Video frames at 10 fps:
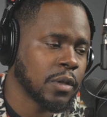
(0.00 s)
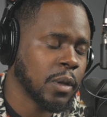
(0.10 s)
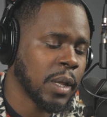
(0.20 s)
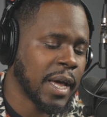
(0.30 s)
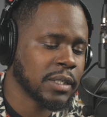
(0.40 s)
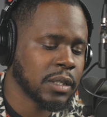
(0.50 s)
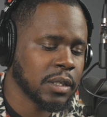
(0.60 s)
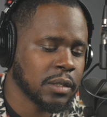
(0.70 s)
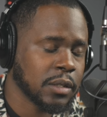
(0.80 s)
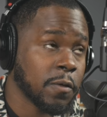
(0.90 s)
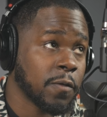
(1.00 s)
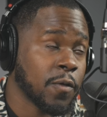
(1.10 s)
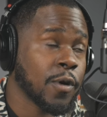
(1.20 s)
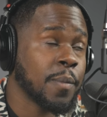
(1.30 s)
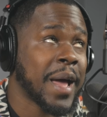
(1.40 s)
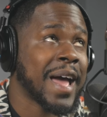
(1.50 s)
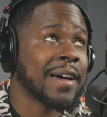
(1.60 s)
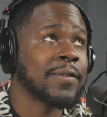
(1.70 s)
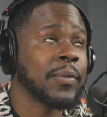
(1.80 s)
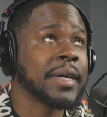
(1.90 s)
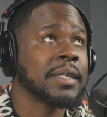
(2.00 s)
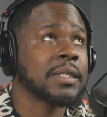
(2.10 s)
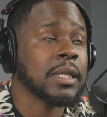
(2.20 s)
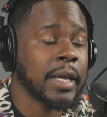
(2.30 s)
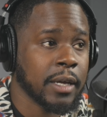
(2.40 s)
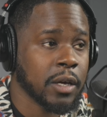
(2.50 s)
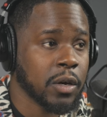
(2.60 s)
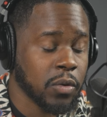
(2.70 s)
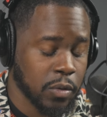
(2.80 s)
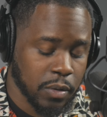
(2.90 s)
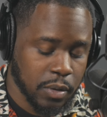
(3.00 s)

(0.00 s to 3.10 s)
The last thing, the four pathways to letting go.